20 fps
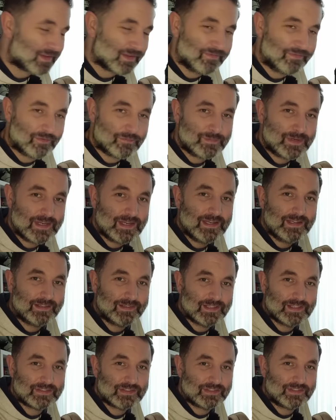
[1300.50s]
for me,
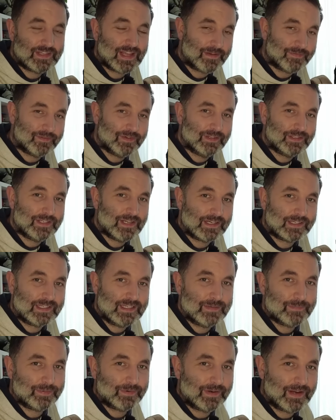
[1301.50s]
this is definitely a
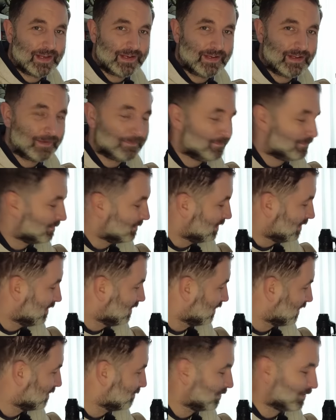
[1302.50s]
keeper, and
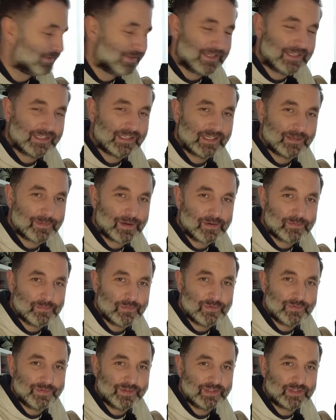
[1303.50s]
I'm not thinking about
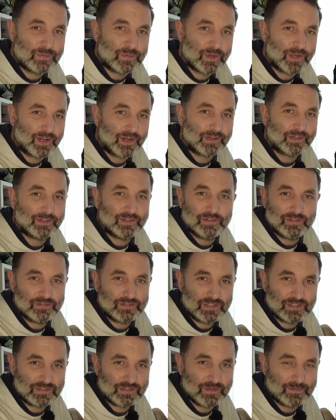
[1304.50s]
moving to another
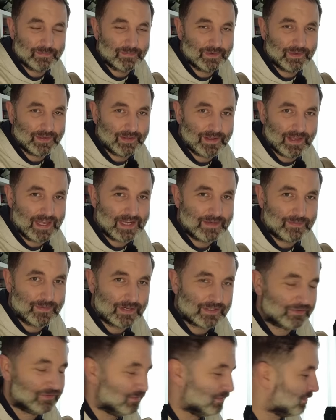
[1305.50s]
system
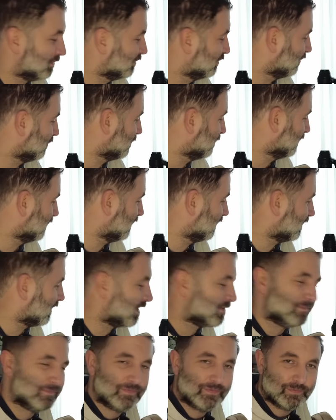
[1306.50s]
anywhere soon. So
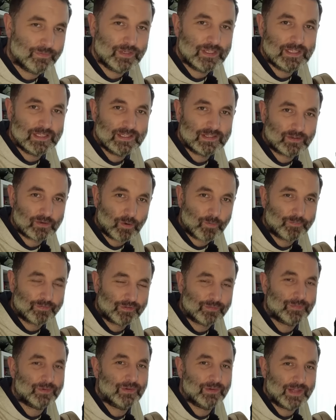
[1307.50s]
I'm really
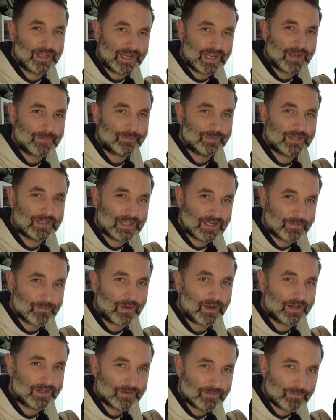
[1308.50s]
comfortable and happy in
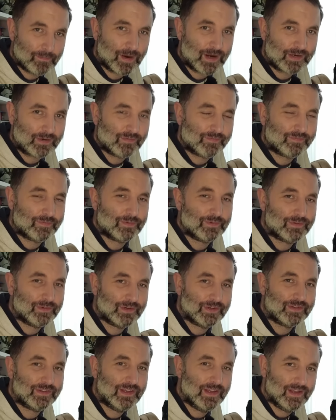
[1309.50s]
my Micro Four
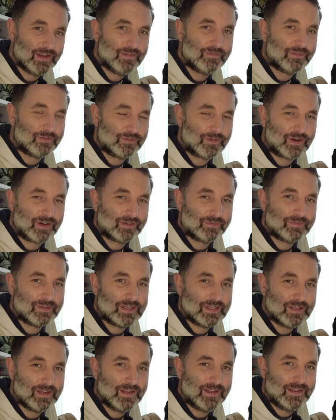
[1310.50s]
Thirds
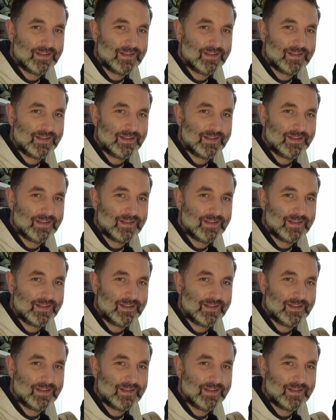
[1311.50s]
photography